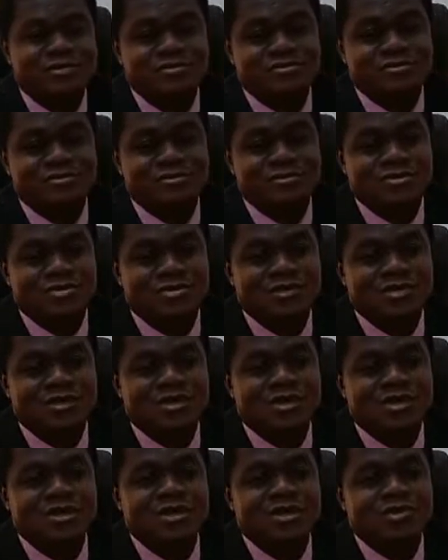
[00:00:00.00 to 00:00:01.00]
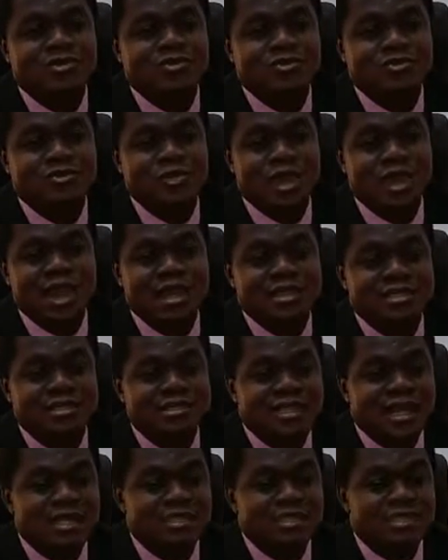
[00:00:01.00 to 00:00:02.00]
Leone. So
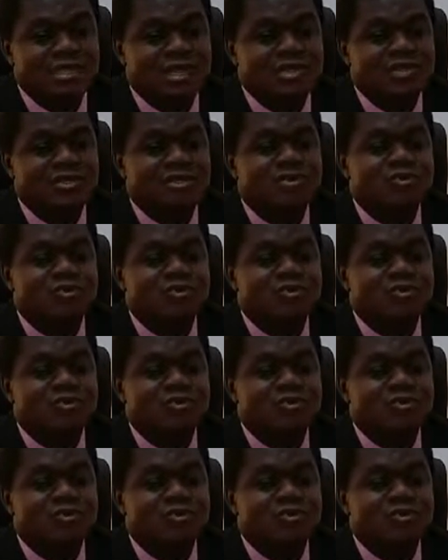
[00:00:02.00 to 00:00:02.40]
realizing that